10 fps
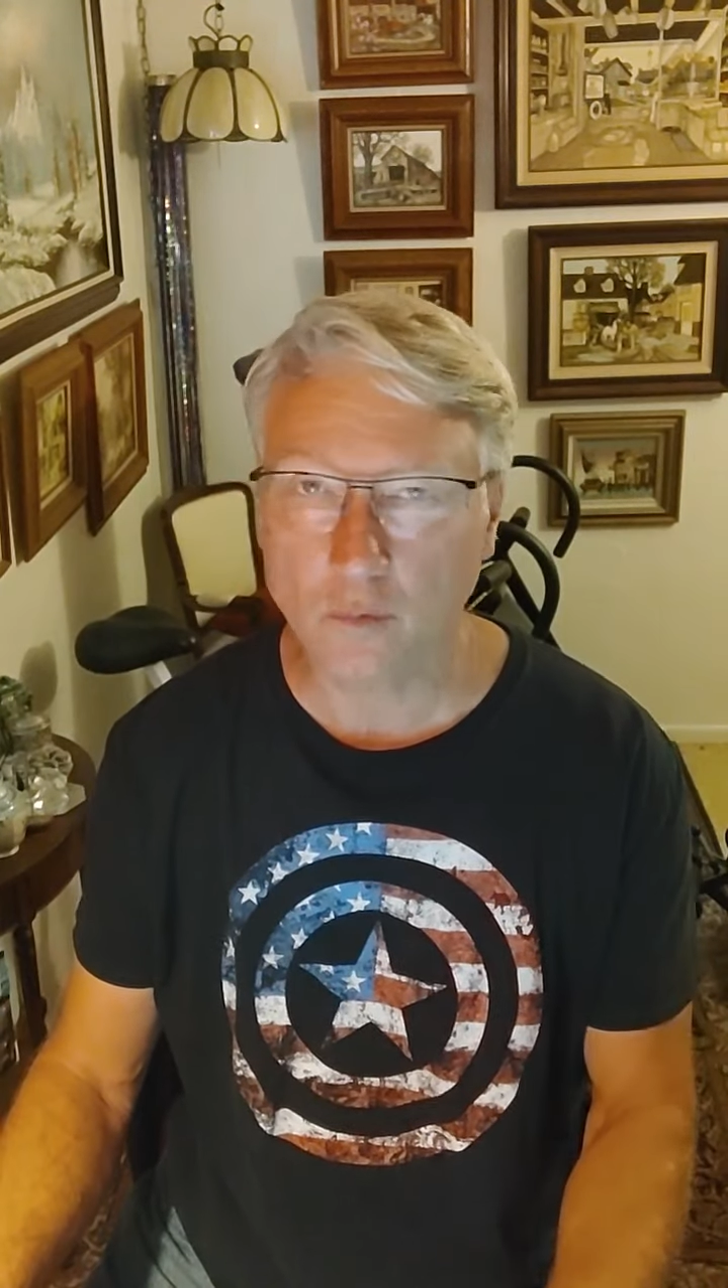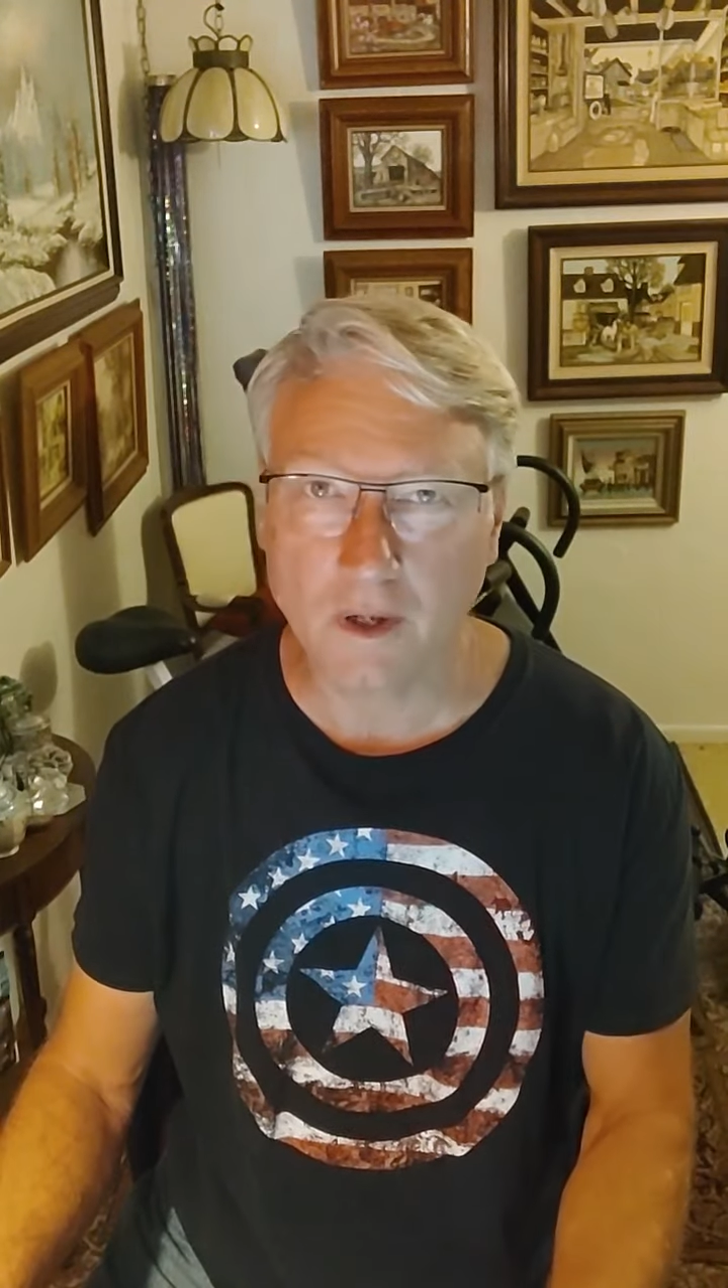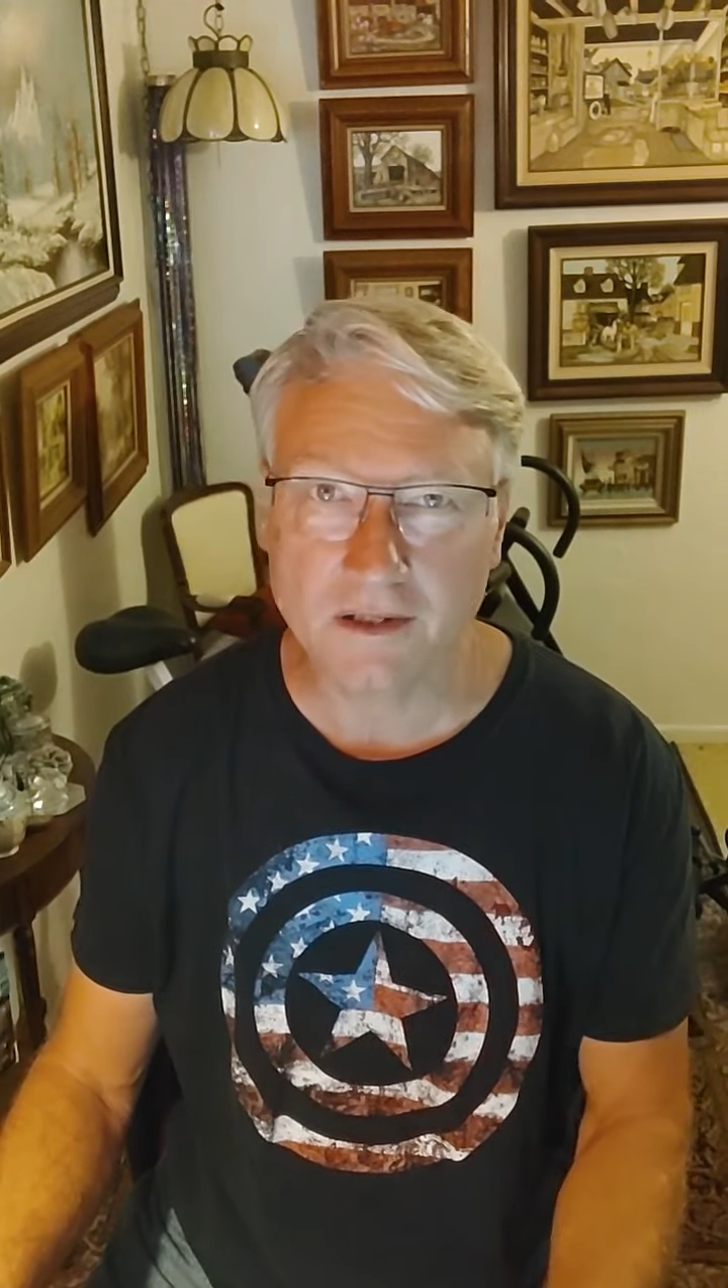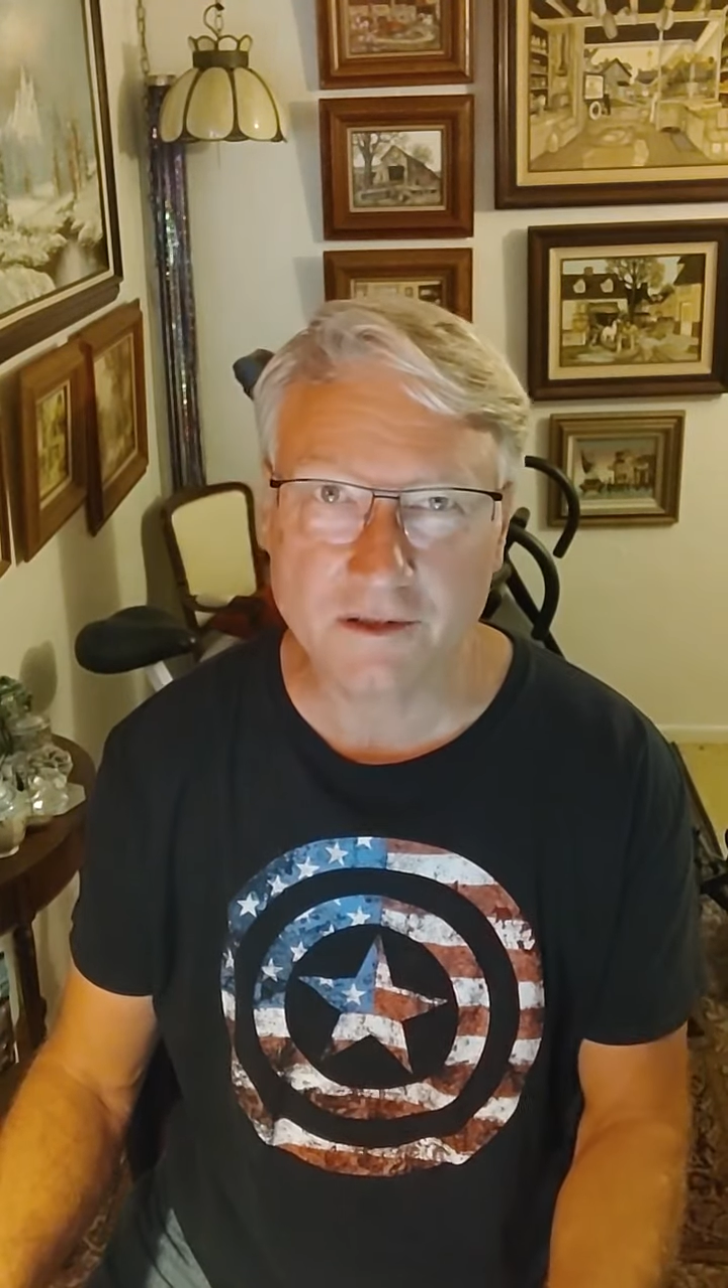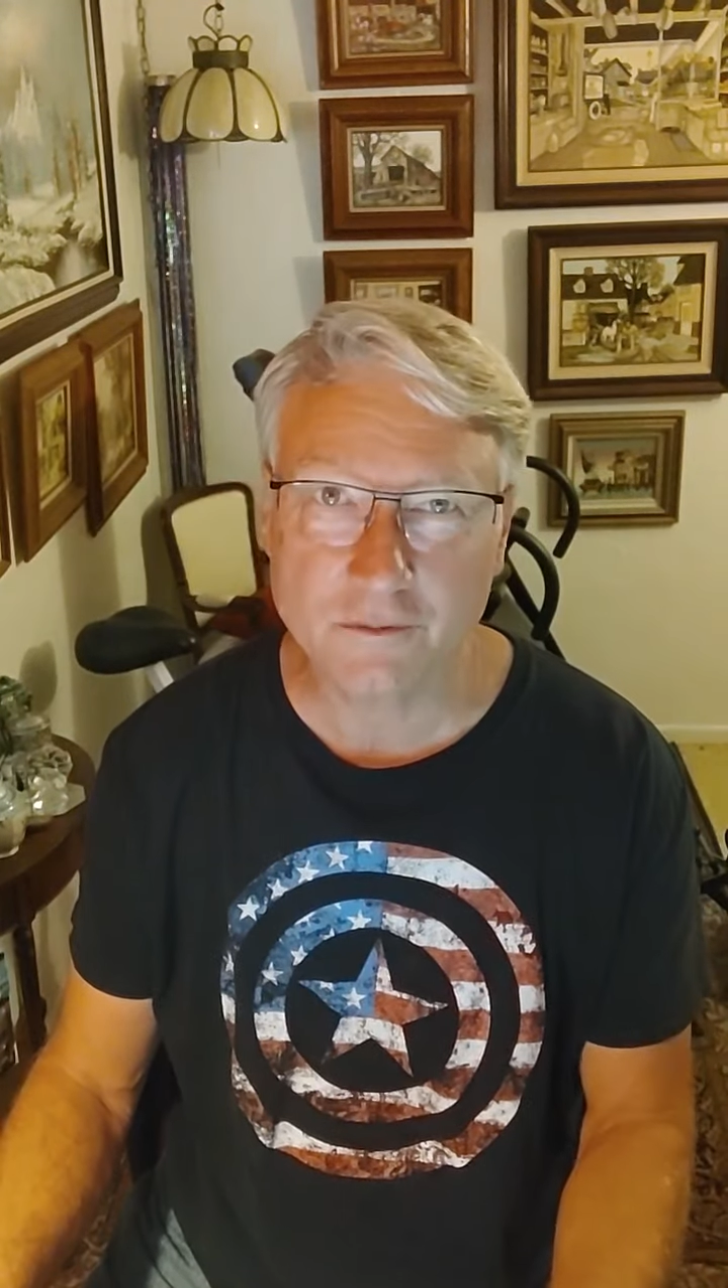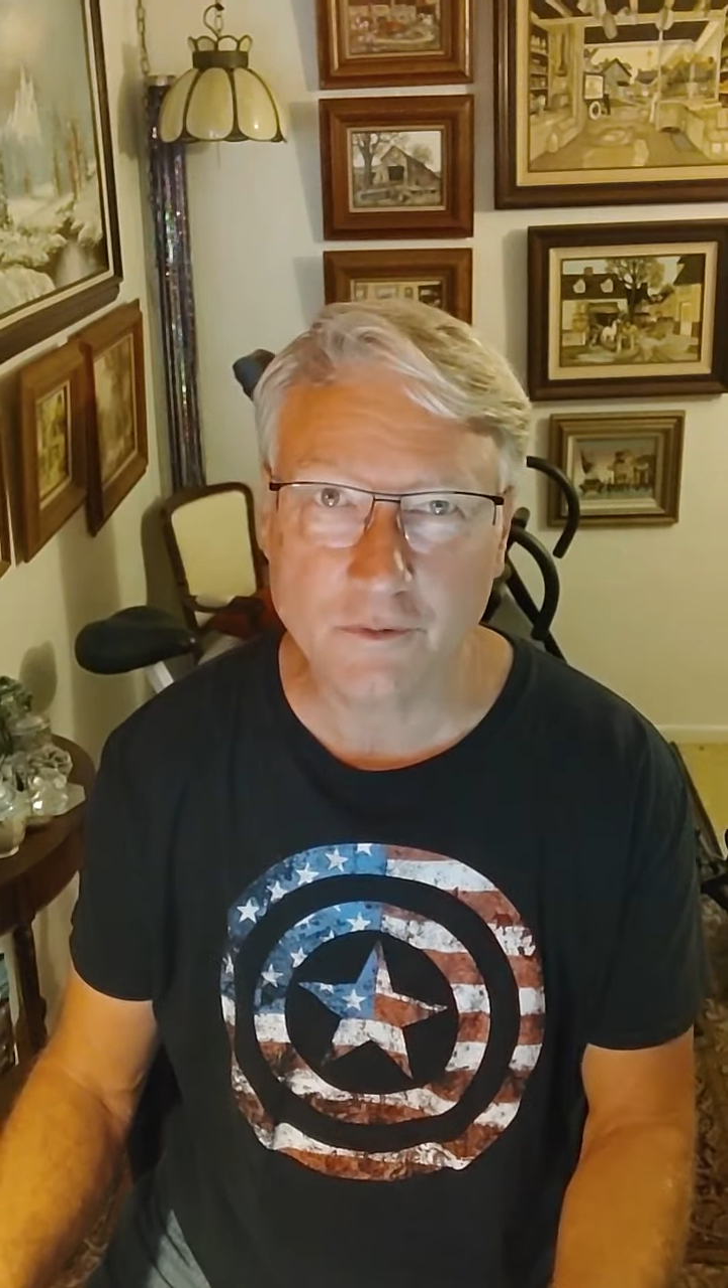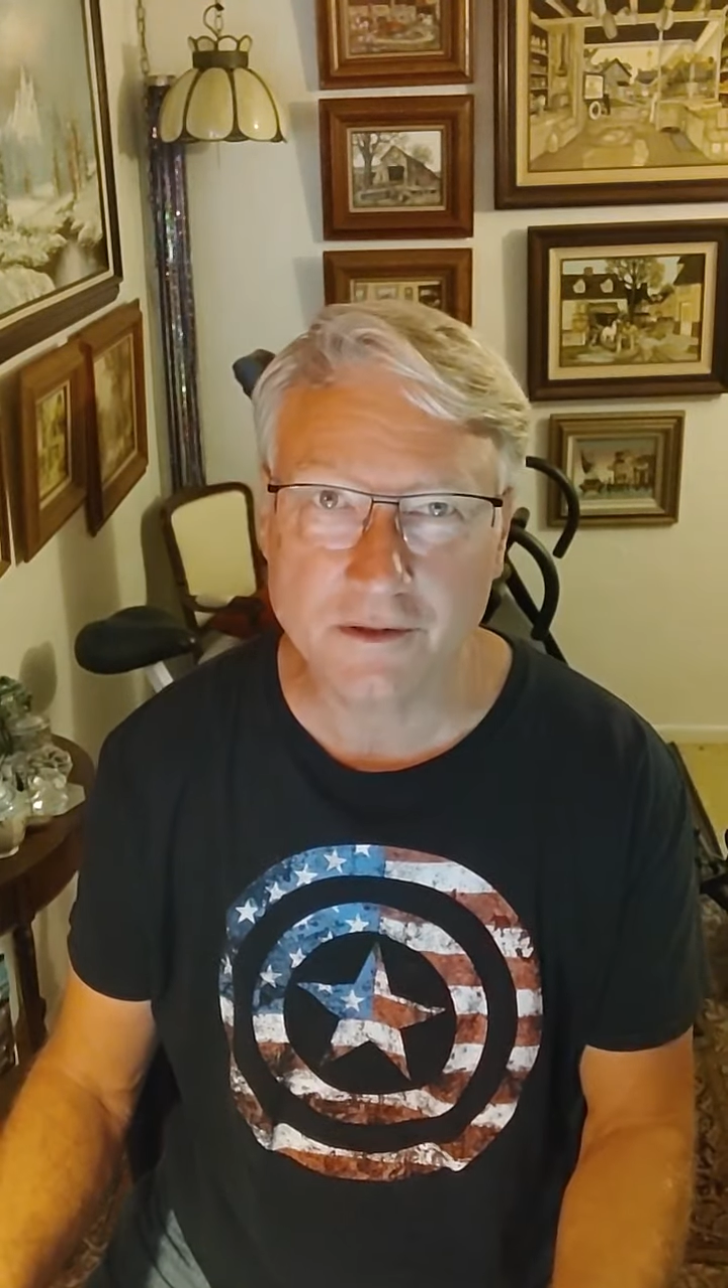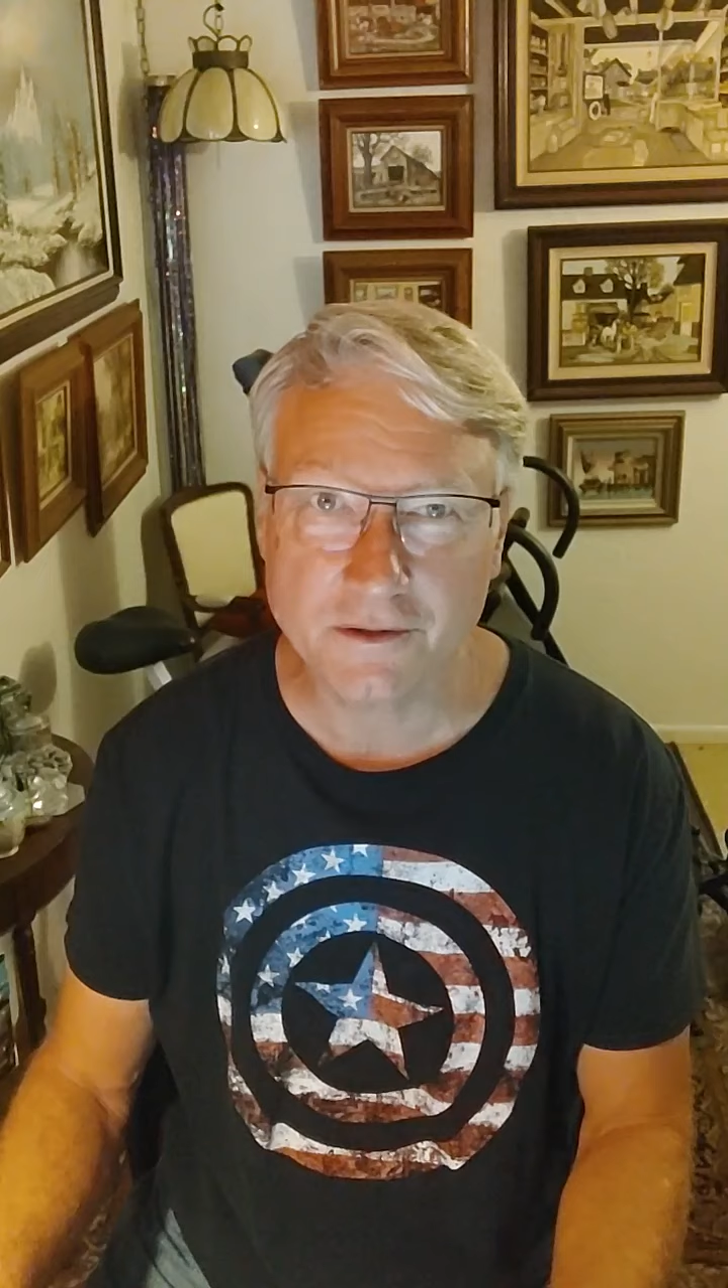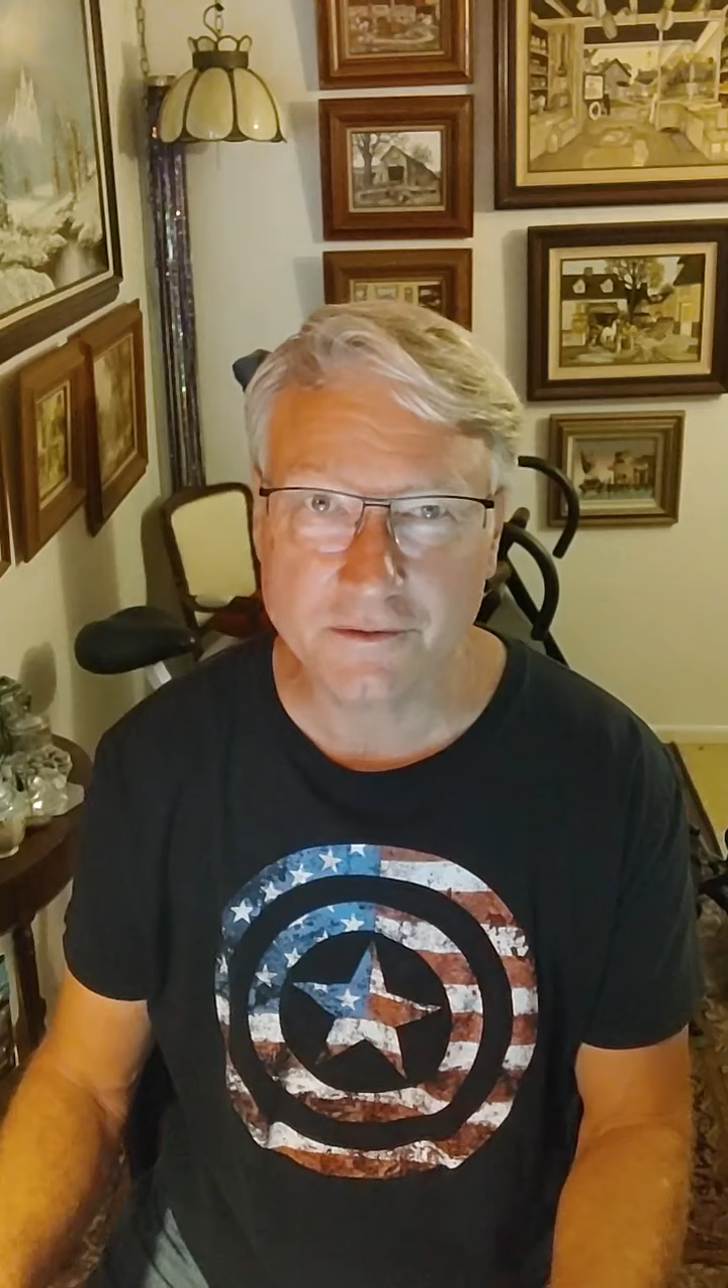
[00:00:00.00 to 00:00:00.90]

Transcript: watching what